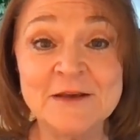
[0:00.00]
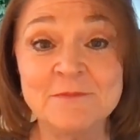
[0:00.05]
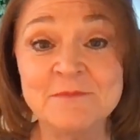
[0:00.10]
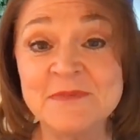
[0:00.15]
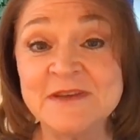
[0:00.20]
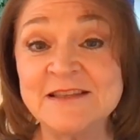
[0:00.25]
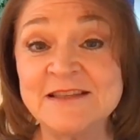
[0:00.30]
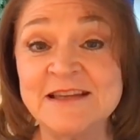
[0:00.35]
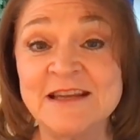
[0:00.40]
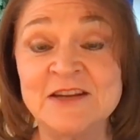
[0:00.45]

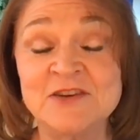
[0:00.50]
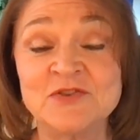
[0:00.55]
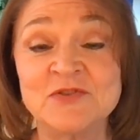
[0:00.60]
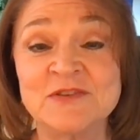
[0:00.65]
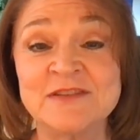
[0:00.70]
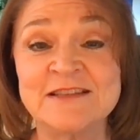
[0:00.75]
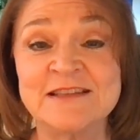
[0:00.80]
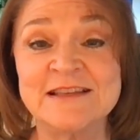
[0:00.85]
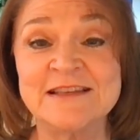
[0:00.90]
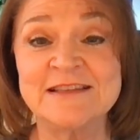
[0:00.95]
missed
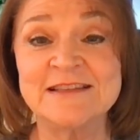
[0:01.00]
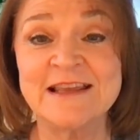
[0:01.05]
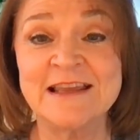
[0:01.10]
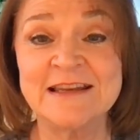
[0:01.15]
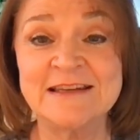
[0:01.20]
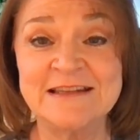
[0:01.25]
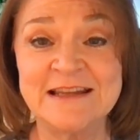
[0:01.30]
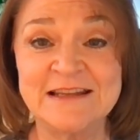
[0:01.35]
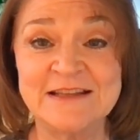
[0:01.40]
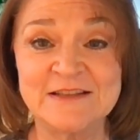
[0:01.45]
entrances,
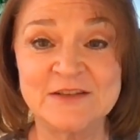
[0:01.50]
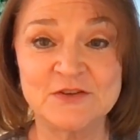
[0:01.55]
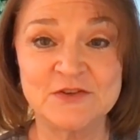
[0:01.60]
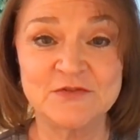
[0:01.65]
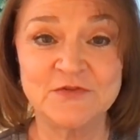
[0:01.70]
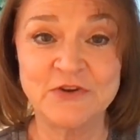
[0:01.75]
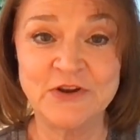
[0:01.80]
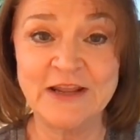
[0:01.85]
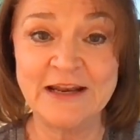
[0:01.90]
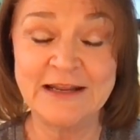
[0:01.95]
and dancers
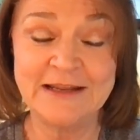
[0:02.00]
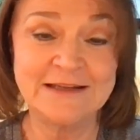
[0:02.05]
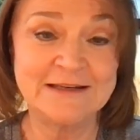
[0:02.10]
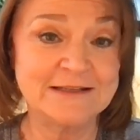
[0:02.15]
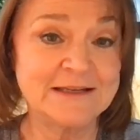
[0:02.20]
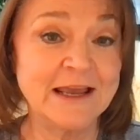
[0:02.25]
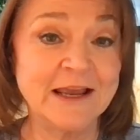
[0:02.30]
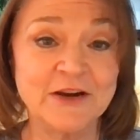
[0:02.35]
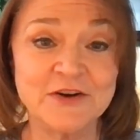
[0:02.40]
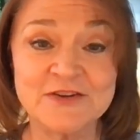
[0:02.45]
forgetting
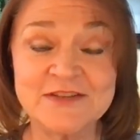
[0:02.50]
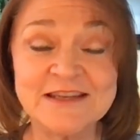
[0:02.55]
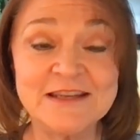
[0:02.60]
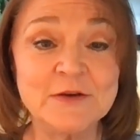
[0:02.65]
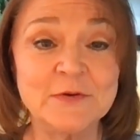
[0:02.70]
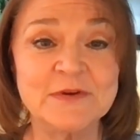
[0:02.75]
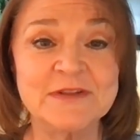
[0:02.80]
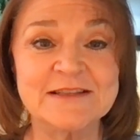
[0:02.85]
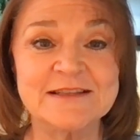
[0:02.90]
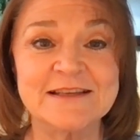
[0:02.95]
entire
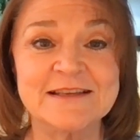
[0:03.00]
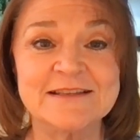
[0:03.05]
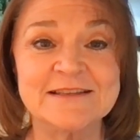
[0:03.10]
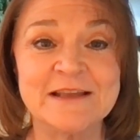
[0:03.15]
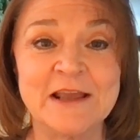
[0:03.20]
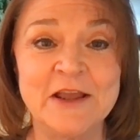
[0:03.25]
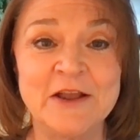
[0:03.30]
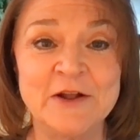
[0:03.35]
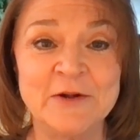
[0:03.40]
sequences.